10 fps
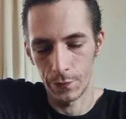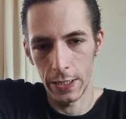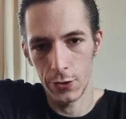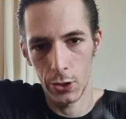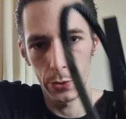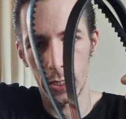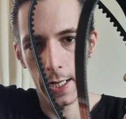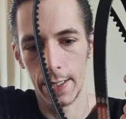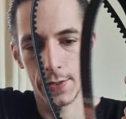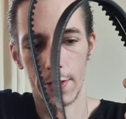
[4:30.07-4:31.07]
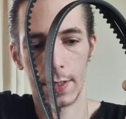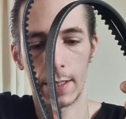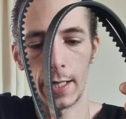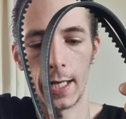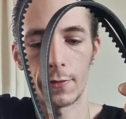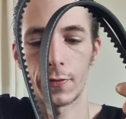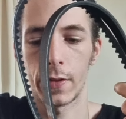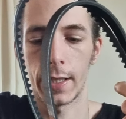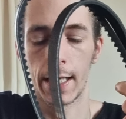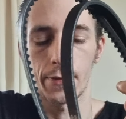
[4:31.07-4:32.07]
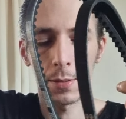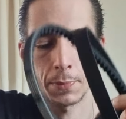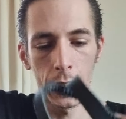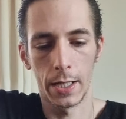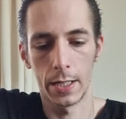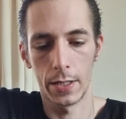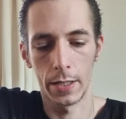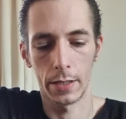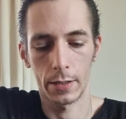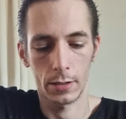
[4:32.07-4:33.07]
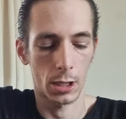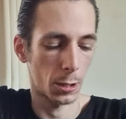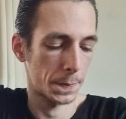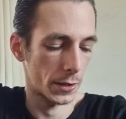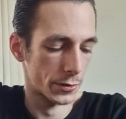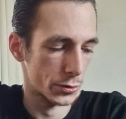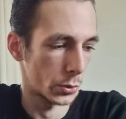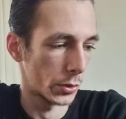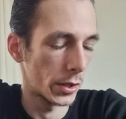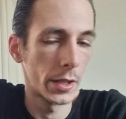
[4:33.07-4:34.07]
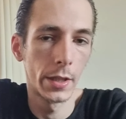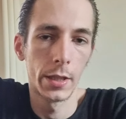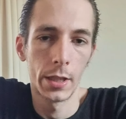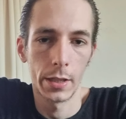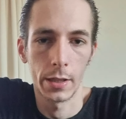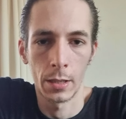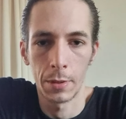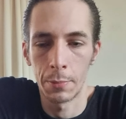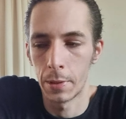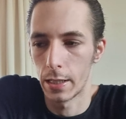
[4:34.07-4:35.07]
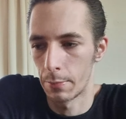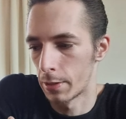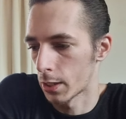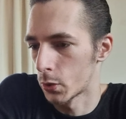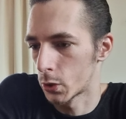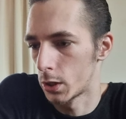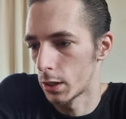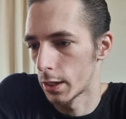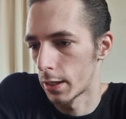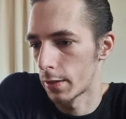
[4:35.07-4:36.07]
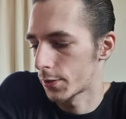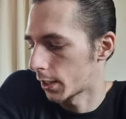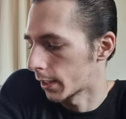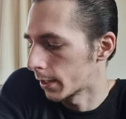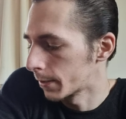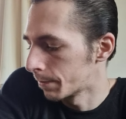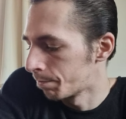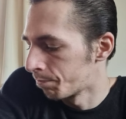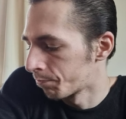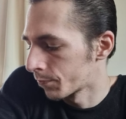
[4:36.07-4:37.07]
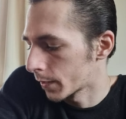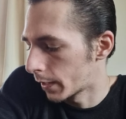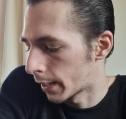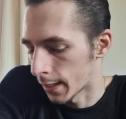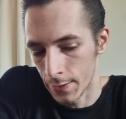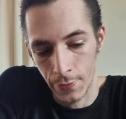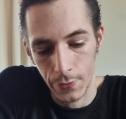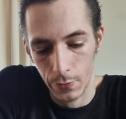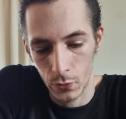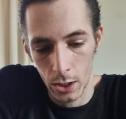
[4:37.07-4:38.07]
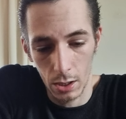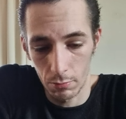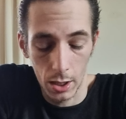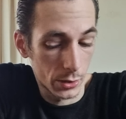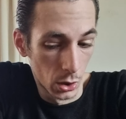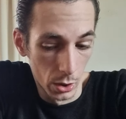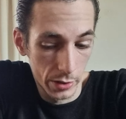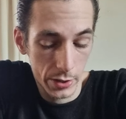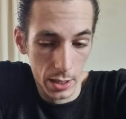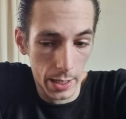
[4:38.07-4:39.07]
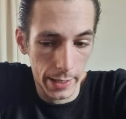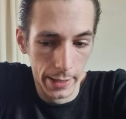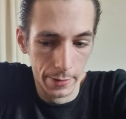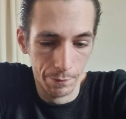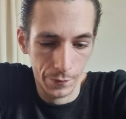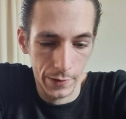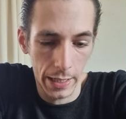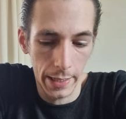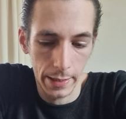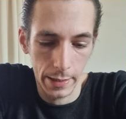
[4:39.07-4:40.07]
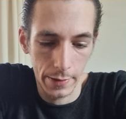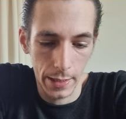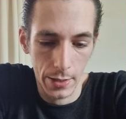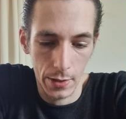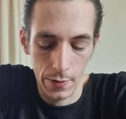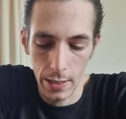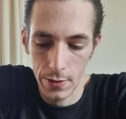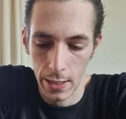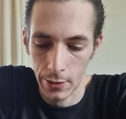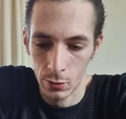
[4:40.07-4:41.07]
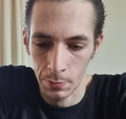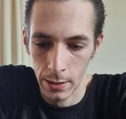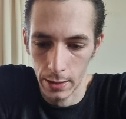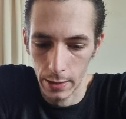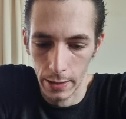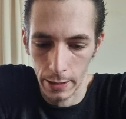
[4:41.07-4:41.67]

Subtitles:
these two guys I have get at my car parts store in my local city, and well, it looks like they said to me,